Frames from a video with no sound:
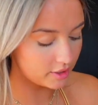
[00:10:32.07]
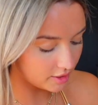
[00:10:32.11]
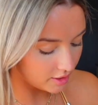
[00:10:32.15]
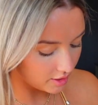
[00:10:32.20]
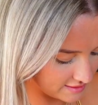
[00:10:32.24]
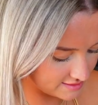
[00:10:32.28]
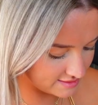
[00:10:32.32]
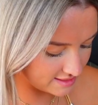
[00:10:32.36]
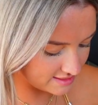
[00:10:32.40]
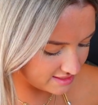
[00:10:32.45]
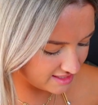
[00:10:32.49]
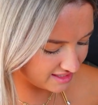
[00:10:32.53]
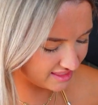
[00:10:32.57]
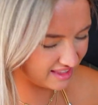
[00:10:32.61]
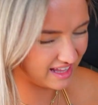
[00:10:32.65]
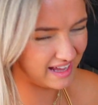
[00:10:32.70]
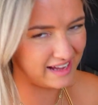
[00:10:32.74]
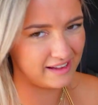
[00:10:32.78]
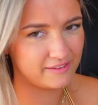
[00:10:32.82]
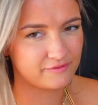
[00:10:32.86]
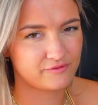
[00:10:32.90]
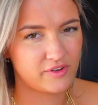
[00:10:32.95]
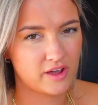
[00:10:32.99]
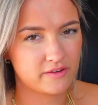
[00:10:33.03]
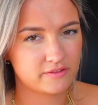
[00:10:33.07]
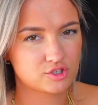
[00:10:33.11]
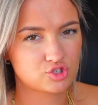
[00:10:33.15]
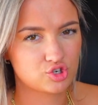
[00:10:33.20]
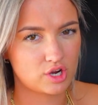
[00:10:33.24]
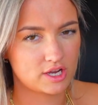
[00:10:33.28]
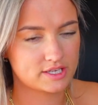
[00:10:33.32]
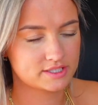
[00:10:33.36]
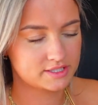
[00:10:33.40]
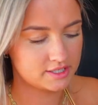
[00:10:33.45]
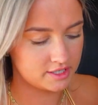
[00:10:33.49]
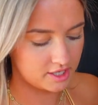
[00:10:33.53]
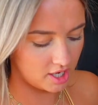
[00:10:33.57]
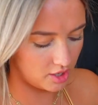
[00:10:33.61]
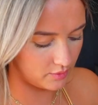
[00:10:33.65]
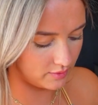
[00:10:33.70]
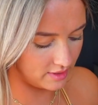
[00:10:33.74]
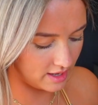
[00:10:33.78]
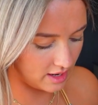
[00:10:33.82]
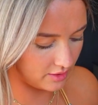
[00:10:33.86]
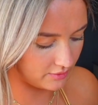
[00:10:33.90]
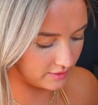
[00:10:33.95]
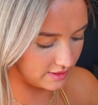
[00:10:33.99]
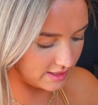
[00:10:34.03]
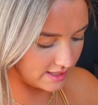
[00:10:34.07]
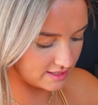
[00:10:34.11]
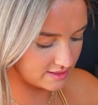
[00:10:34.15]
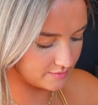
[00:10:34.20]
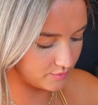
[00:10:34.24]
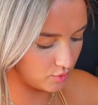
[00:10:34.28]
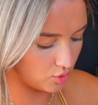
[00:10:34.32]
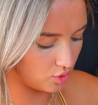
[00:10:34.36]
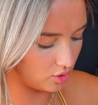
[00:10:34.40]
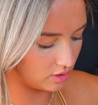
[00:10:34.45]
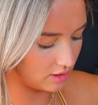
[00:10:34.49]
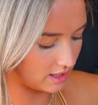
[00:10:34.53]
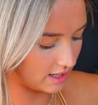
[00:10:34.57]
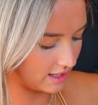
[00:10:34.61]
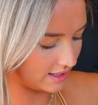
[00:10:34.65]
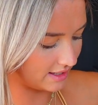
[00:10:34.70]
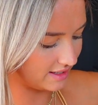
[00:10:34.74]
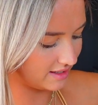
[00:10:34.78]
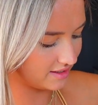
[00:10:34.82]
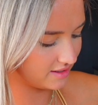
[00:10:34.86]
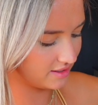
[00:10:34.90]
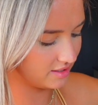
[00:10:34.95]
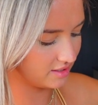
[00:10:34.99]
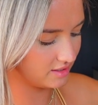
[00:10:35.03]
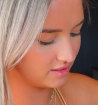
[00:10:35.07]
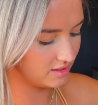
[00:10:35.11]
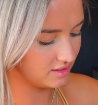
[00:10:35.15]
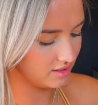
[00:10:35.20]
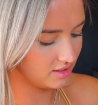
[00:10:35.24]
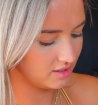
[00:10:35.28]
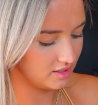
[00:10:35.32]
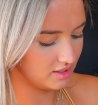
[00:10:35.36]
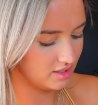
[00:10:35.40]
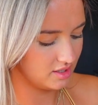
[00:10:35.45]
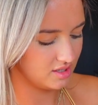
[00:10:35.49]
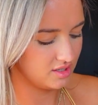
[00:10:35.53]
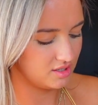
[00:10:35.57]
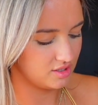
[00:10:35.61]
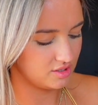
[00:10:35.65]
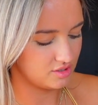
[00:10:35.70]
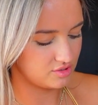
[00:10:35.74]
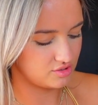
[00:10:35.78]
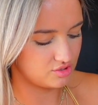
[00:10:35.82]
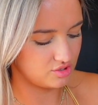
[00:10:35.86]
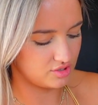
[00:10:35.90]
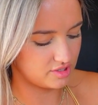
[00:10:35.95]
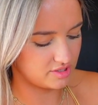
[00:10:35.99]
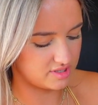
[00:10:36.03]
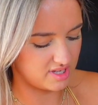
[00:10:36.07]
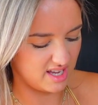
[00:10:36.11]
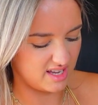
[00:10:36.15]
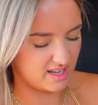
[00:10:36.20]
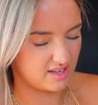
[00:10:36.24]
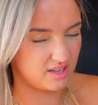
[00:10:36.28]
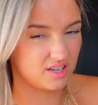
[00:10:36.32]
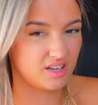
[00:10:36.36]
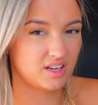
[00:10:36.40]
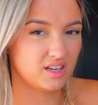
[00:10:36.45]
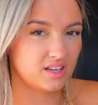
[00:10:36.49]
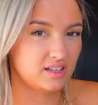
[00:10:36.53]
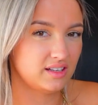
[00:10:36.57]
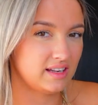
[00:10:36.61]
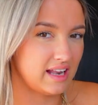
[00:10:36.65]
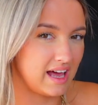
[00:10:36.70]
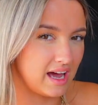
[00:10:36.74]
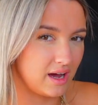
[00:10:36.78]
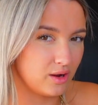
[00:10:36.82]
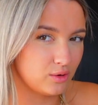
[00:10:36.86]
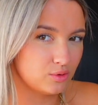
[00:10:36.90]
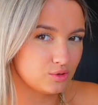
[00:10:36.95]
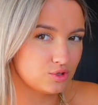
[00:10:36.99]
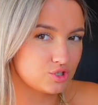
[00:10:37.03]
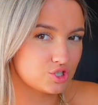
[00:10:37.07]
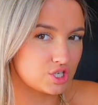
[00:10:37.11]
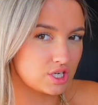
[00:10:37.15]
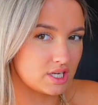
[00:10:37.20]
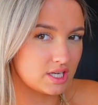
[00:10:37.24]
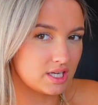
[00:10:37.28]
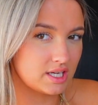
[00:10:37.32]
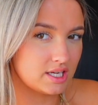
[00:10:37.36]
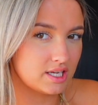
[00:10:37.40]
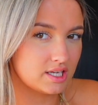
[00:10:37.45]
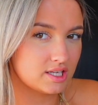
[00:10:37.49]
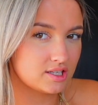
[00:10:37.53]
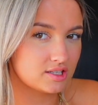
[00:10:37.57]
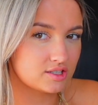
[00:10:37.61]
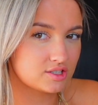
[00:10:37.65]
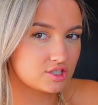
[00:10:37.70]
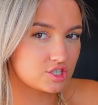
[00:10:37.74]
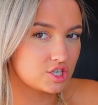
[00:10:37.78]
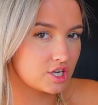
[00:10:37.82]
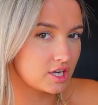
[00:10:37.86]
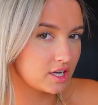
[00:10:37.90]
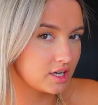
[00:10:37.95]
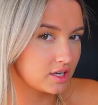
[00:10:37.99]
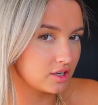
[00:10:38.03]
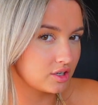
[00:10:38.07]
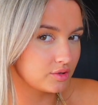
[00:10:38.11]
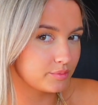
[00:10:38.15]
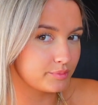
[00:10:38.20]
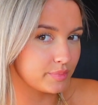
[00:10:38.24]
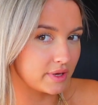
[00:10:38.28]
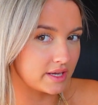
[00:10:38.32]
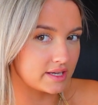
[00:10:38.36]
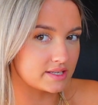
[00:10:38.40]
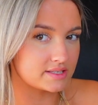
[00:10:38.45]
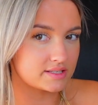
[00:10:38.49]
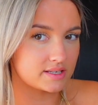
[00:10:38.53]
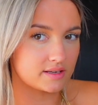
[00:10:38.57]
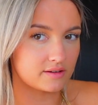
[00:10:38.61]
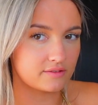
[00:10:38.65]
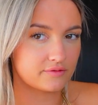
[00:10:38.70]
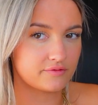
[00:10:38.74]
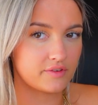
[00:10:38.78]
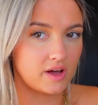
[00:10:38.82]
This isn't like very dressy going out It's more like just like a loungy, chill, basic